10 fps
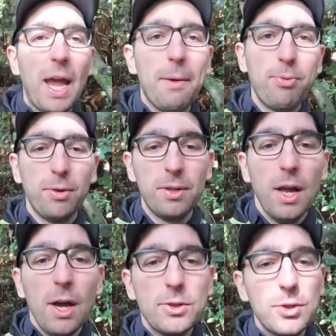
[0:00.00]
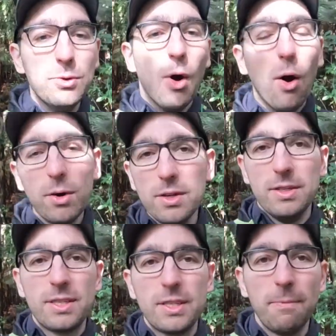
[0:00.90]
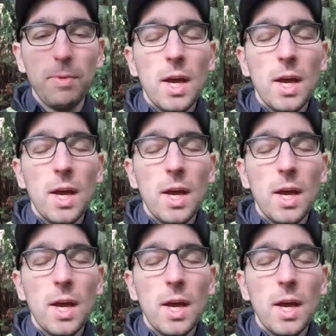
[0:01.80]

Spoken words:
April to August.